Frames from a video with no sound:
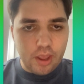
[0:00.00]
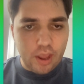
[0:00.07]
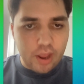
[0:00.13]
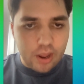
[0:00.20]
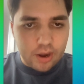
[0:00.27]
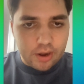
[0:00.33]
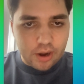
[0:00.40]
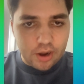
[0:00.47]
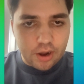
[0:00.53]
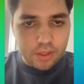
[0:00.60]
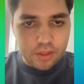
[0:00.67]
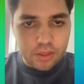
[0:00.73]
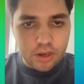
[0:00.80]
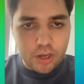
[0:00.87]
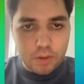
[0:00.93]
And
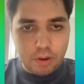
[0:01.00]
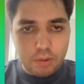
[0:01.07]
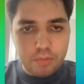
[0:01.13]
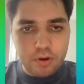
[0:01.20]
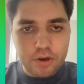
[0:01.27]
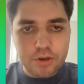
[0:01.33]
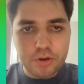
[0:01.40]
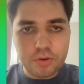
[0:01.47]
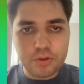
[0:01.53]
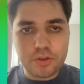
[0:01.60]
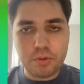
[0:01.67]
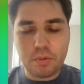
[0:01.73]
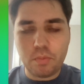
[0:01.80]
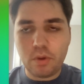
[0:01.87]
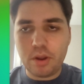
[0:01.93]
another thing you might want to do is
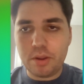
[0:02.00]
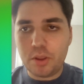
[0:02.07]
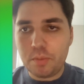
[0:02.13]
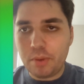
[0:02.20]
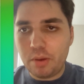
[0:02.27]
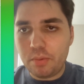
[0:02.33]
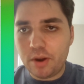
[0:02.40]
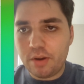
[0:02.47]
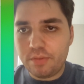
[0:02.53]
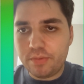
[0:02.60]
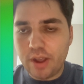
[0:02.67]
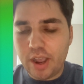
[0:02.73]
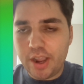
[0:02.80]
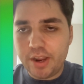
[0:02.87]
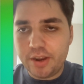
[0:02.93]
you might want to
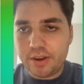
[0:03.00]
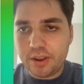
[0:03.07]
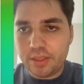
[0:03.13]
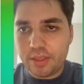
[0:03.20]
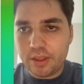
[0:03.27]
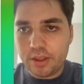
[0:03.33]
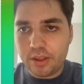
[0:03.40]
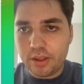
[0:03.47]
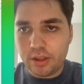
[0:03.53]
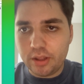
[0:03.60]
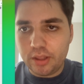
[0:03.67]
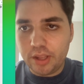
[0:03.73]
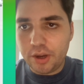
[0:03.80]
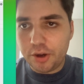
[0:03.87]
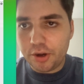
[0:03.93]
find the
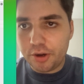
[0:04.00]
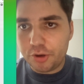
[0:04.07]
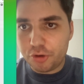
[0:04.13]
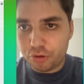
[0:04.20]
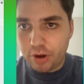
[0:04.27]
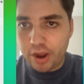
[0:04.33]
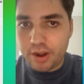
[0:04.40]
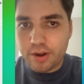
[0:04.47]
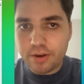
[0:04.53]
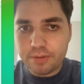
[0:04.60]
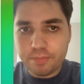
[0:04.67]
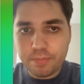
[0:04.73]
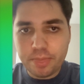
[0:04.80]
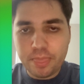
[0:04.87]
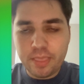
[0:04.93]
linear trend.
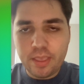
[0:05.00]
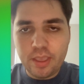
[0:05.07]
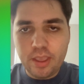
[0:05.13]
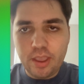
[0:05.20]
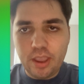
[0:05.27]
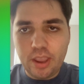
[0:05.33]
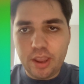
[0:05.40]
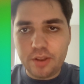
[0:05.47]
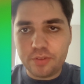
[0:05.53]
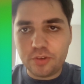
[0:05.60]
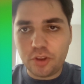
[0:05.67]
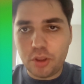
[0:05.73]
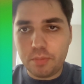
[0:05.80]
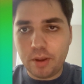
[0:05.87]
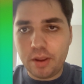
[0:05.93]
And so
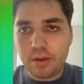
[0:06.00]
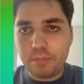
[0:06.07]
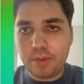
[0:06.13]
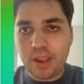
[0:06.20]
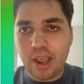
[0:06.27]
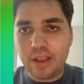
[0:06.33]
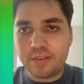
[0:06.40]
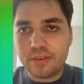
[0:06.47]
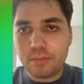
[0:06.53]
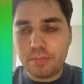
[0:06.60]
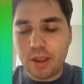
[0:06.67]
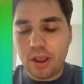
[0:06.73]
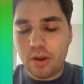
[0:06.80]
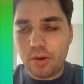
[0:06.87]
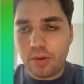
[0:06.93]
you might be asked
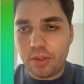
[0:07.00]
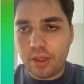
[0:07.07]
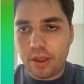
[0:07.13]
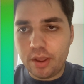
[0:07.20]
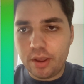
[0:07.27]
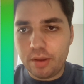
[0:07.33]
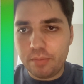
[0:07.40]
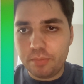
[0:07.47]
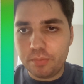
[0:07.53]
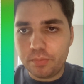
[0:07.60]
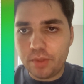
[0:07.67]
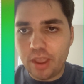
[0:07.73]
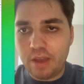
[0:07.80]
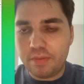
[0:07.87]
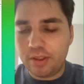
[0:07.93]
about
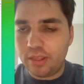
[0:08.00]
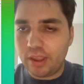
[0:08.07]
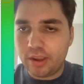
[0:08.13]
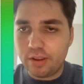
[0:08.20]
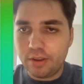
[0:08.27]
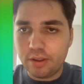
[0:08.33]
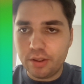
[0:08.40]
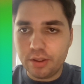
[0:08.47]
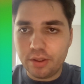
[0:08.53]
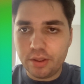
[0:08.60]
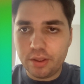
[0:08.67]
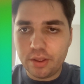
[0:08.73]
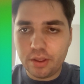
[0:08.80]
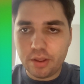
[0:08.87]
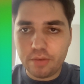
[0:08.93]
having like a
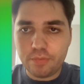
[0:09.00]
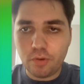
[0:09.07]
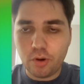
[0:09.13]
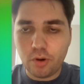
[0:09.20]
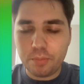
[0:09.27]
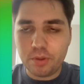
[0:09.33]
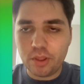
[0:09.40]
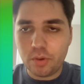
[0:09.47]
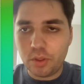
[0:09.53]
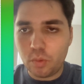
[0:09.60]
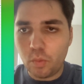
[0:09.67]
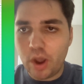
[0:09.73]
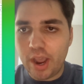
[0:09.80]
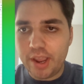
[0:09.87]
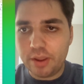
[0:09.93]
formula with
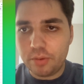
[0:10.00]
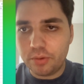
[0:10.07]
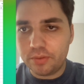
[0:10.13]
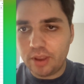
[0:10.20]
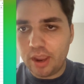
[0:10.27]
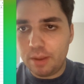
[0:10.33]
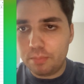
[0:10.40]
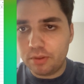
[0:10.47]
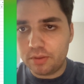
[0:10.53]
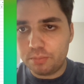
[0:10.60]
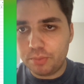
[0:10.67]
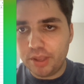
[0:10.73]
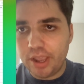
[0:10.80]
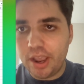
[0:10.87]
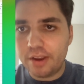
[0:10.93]
y equals a plus
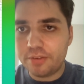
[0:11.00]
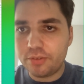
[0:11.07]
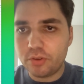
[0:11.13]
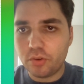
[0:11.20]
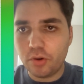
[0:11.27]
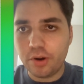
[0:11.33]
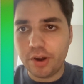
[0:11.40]
bx